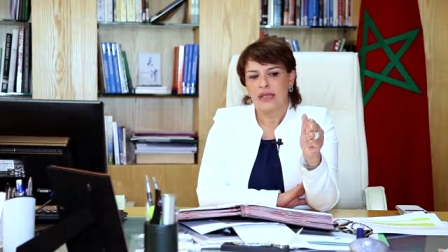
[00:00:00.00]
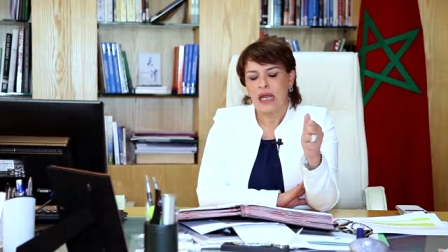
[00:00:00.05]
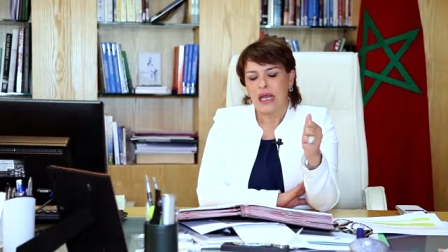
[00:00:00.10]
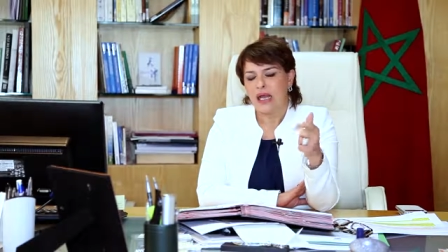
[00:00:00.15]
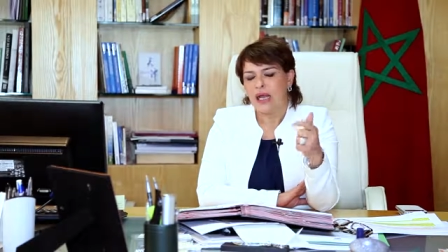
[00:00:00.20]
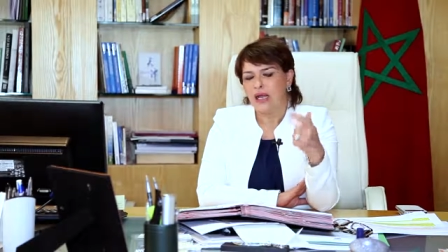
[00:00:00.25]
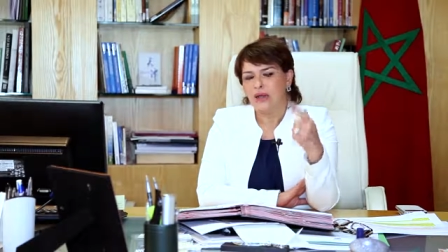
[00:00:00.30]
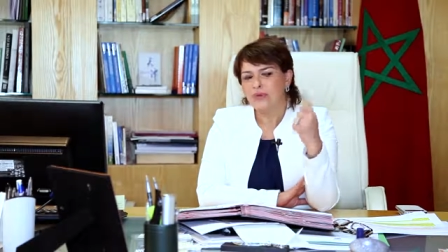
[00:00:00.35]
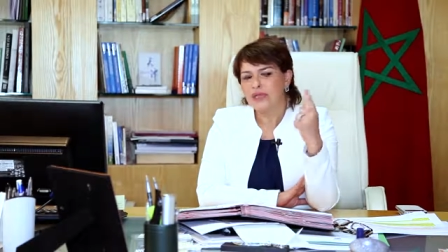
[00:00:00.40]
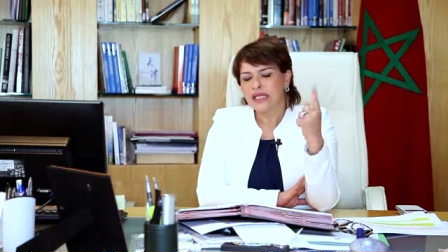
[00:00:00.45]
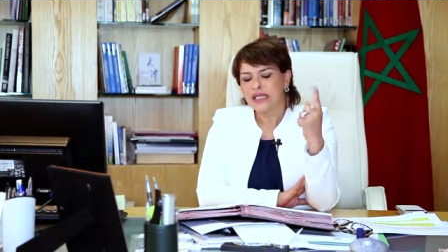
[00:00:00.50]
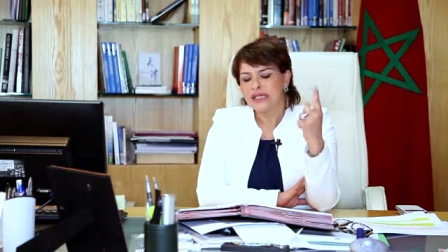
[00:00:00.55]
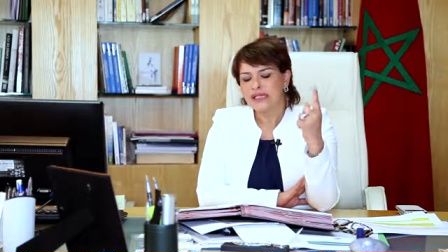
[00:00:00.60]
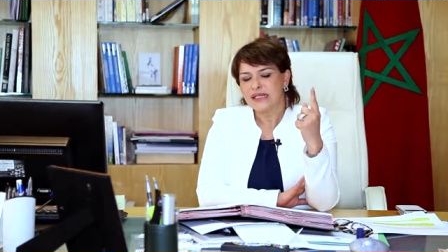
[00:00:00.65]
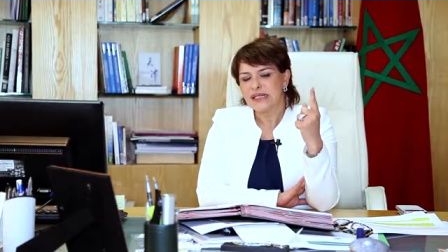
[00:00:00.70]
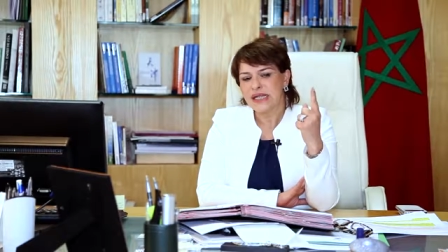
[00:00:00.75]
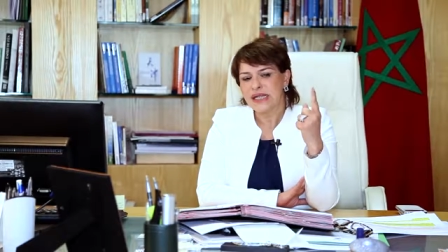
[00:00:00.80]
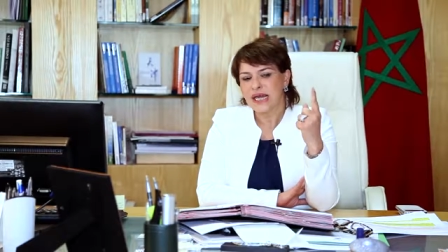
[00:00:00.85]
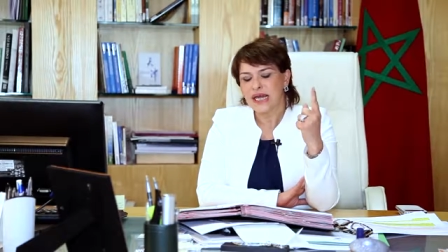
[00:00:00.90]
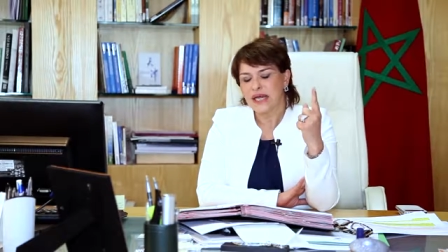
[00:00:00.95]
I will not
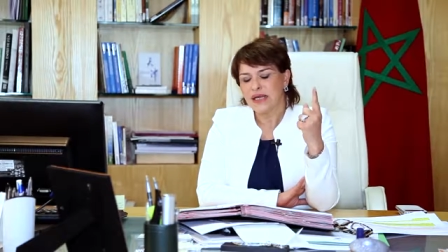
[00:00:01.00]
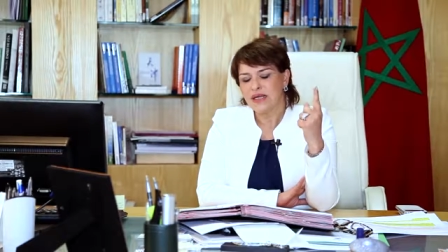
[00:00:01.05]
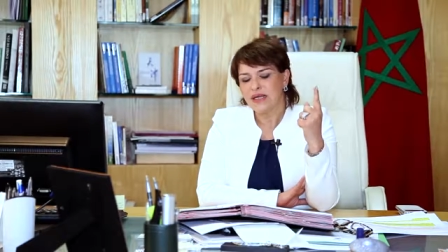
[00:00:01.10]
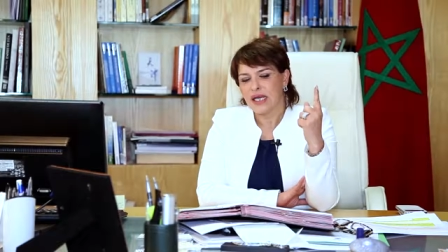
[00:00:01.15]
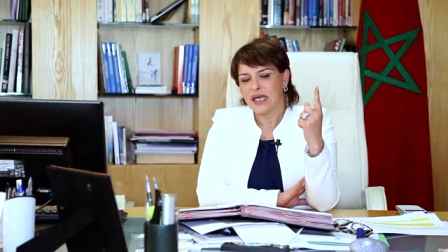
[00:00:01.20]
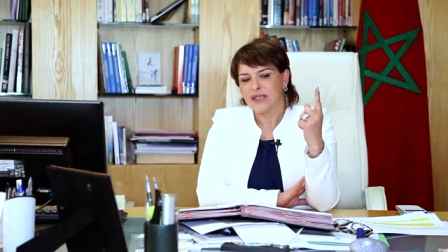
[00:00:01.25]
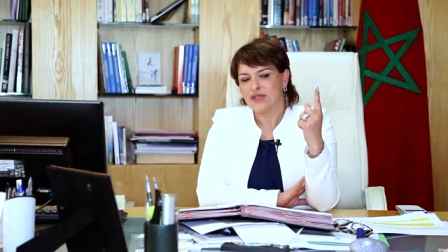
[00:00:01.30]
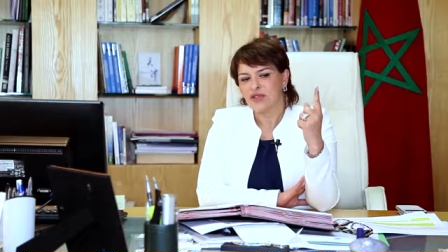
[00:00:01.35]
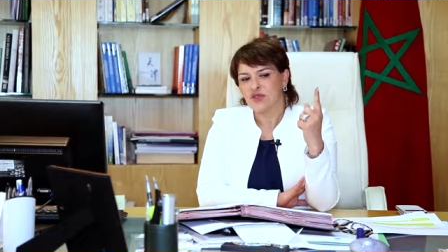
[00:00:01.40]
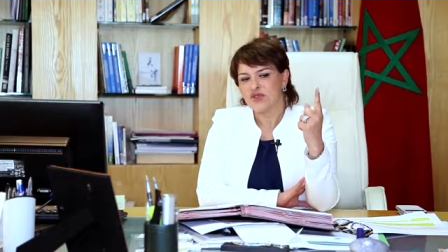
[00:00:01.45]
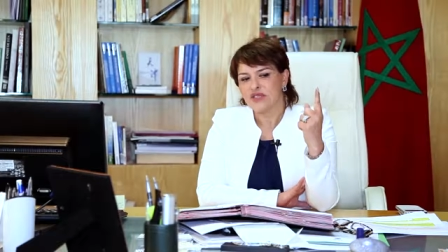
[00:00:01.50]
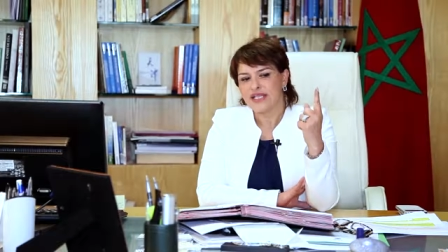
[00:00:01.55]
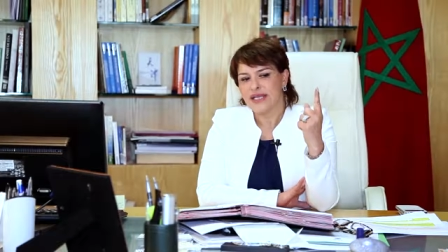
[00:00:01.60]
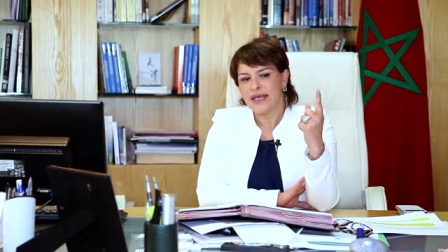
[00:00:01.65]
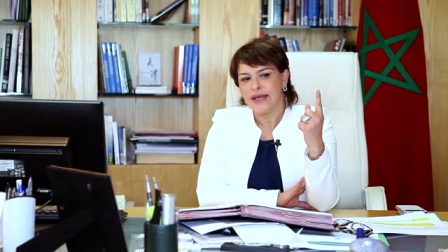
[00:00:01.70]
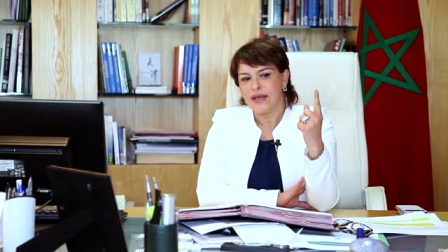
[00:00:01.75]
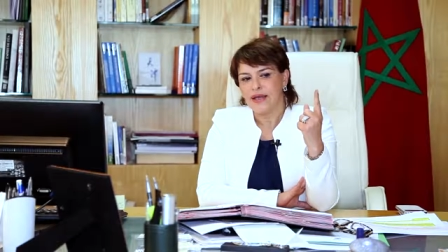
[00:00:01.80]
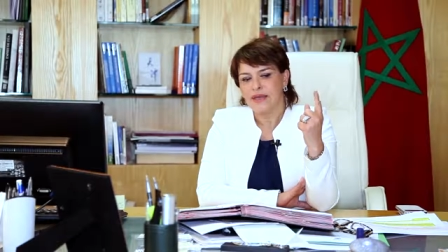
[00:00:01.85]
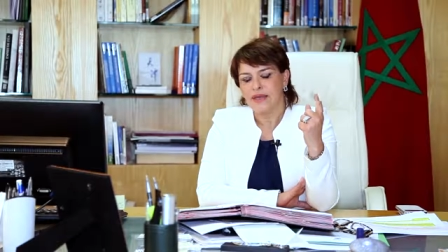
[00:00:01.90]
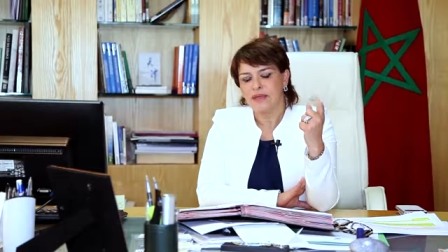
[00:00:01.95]
say I don't
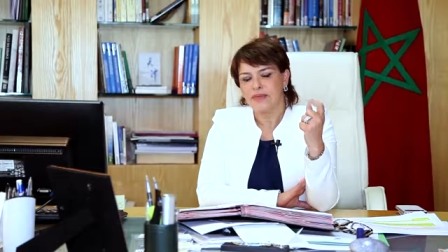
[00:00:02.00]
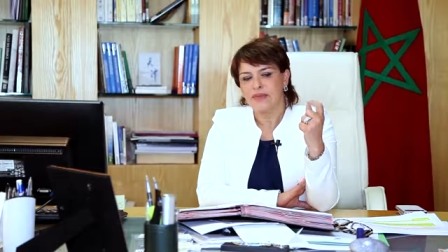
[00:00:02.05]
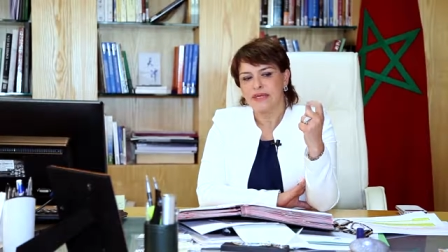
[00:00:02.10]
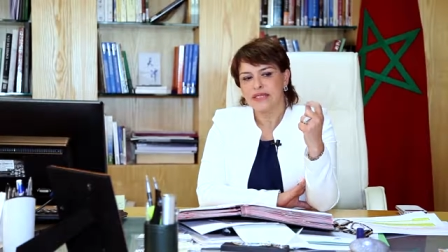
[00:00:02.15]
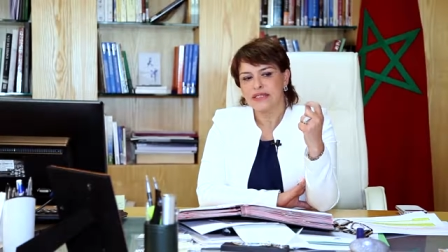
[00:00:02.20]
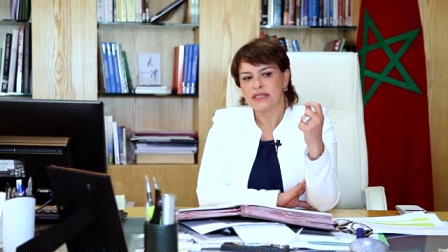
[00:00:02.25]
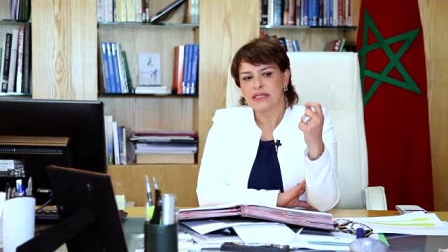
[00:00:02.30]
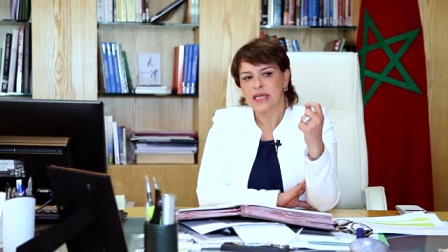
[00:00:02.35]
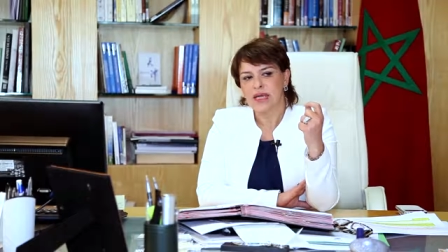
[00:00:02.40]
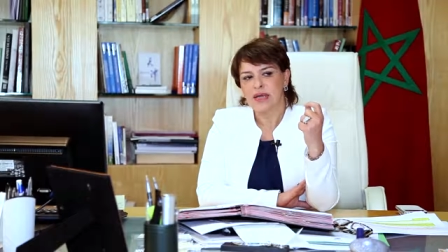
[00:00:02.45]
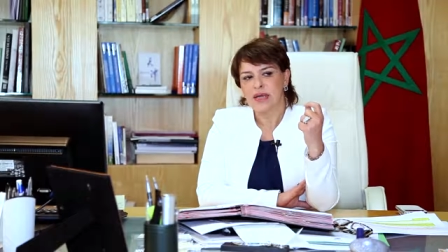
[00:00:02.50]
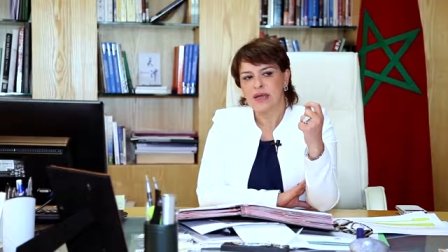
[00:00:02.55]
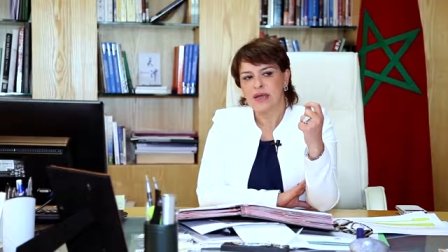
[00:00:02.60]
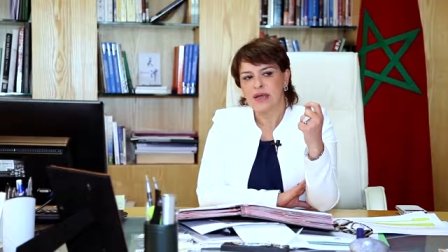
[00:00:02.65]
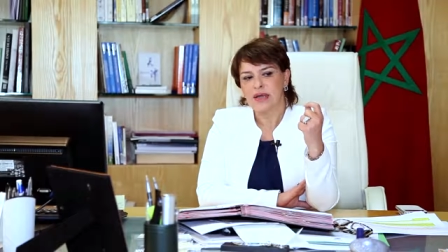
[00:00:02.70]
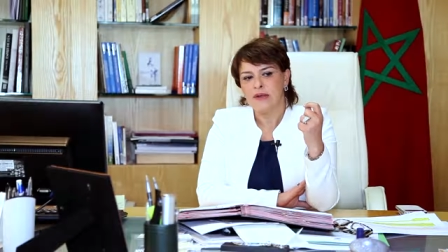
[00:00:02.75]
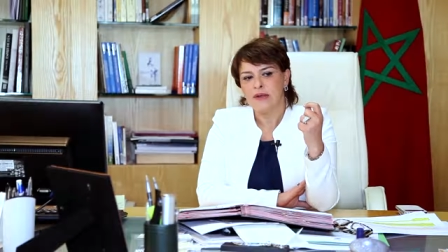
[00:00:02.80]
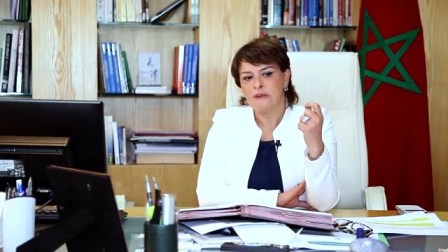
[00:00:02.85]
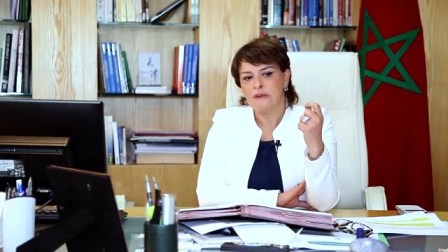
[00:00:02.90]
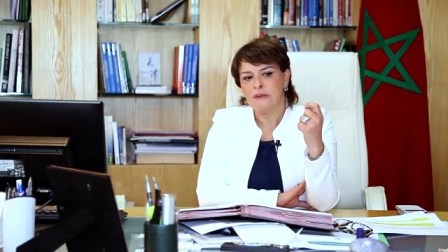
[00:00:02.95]
care, but
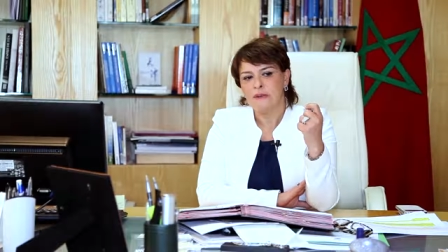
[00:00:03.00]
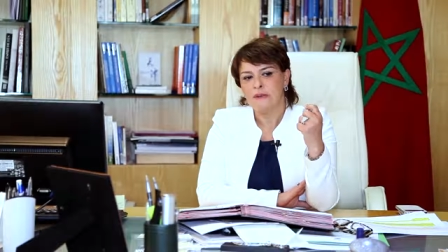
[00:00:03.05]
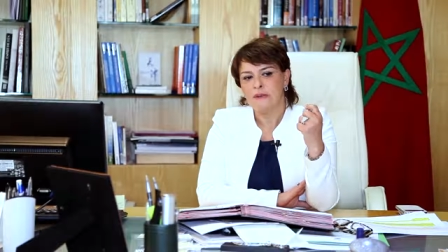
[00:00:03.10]
I